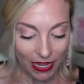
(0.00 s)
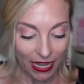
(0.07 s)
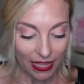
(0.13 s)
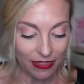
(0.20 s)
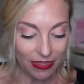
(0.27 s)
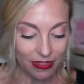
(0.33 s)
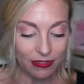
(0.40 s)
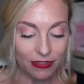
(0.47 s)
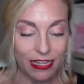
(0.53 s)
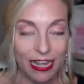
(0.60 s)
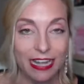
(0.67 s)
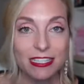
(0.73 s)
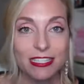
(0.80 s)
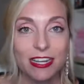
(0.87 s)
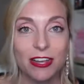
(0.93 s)
And then the
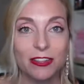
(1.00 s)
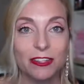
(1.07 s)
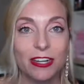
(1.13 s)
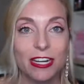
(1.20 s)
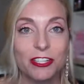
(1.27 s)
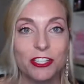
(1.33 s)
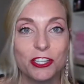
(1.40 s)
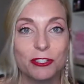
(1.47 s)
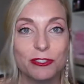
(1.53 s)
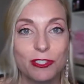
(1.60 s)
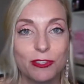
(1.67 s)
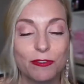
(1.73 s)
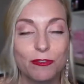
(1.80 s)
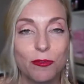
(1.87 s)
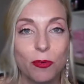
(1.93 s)
last color I
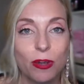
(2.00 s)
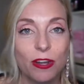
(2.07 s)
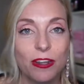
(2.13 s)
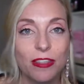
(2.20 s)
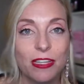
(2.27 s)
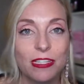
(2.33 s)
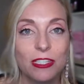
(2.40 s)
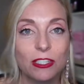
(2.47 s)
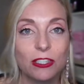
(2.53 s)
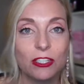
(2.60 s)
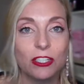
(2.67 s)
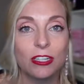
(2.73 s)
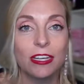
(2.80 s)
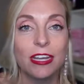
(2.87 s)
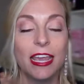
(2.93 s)
chose for this
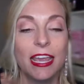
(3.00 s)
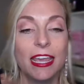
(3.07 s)
look